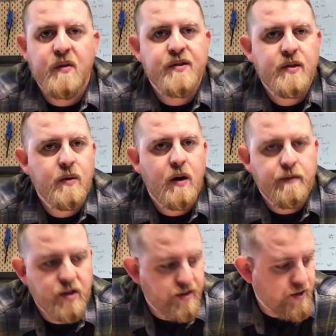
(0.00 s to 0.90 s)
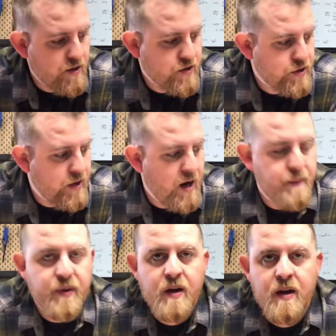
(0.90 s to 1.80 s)
2 of our guitar strap
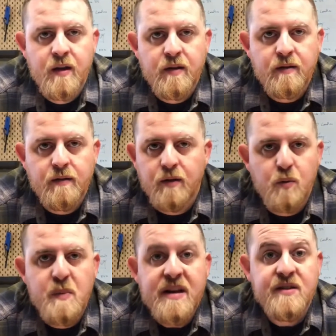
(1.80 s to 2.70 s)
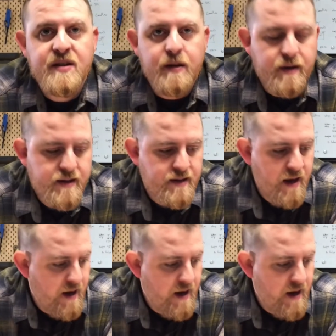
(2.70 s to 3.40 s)
little mini series,